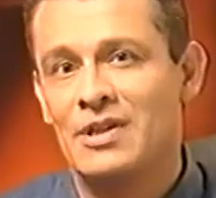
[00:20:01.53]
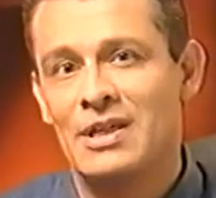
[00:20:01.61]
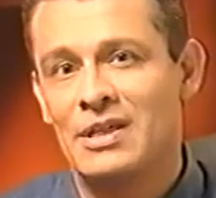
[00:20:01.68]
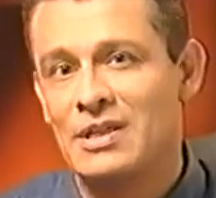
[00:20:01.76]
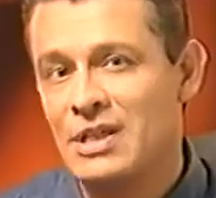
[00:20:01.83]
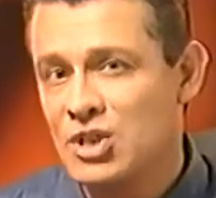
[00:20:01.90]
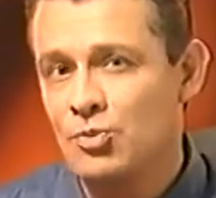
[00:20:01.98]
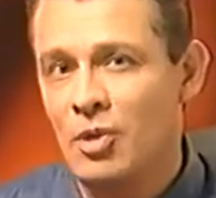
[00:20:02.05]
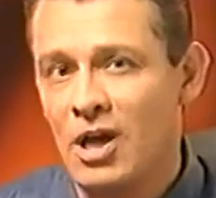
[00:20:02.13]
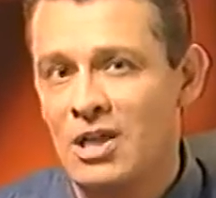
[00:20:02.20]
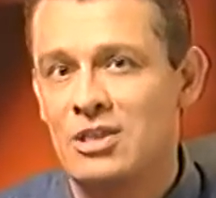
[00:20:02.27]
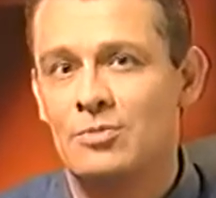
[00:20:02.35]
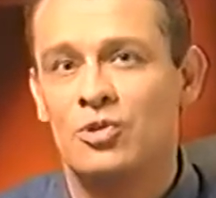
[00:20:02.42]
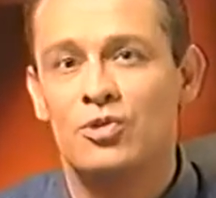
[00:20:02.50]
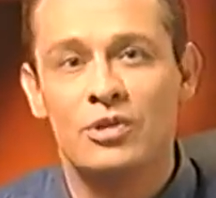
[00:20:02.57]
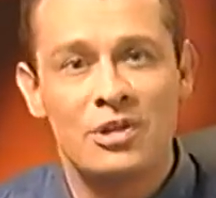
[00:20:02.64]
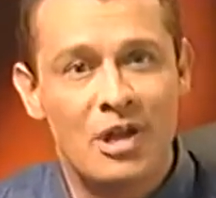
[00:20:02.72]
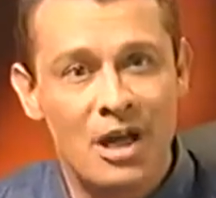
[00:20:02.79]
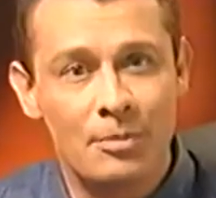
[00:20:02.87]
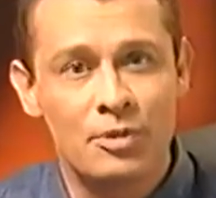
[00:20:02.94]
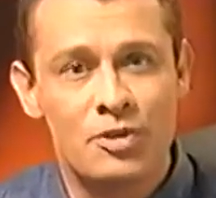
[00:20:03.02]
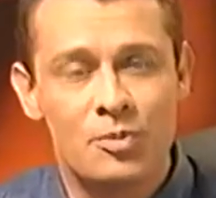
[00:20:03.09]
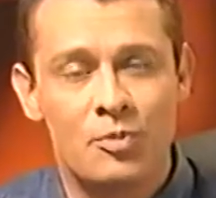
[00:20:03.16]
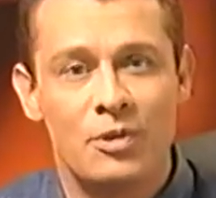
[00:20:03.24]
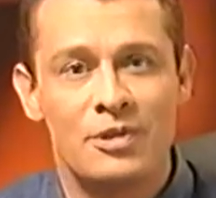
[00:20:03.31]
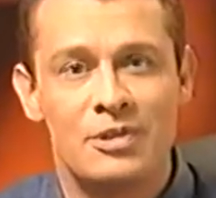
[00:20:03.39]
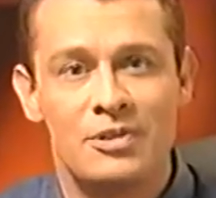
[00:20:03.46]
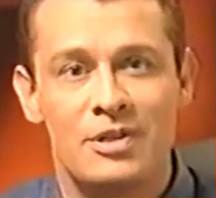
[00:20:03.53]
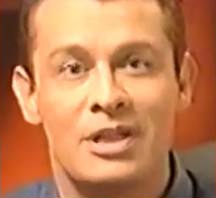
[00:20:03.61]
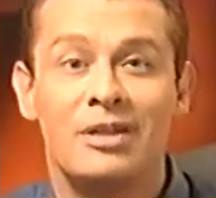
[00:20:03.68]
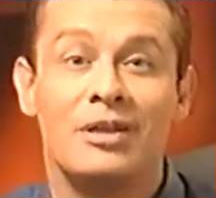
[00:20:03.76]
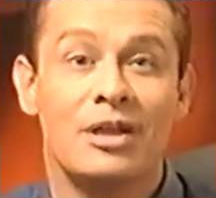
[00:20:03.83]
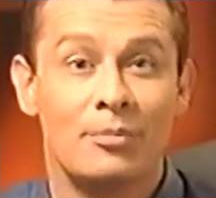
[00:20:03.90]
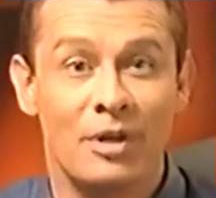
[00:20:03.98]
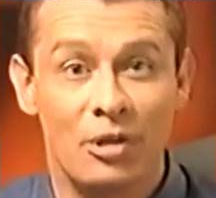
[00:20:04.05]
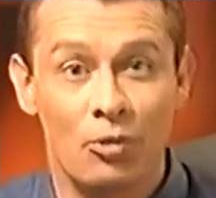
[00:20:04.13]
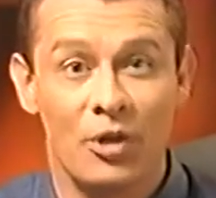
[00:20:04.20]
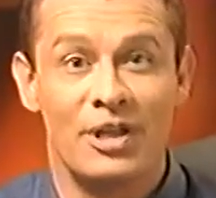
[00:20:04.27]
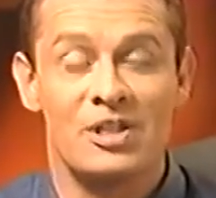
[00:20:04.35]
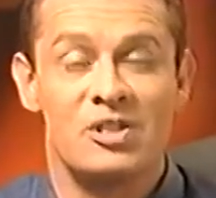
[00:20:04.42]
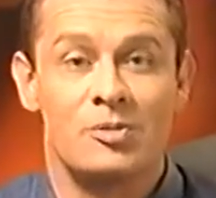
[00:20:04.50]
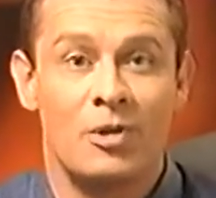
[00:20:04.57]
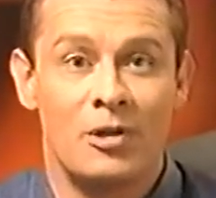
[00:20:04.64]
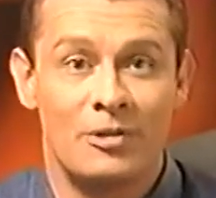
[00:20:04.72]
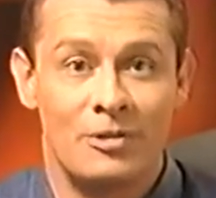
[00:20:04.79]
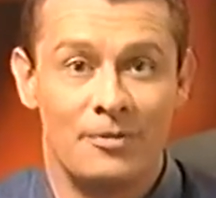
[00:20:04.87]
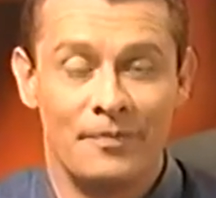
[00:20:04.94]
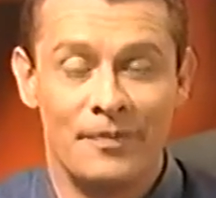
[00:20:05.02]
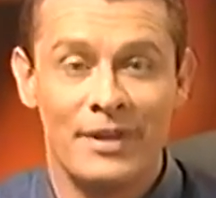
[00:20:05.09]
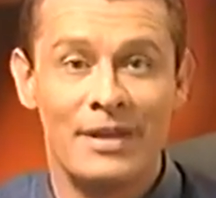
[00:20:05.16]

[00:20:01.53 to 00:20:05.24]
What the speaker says: that it is possible to accomplish more each day by working smarter.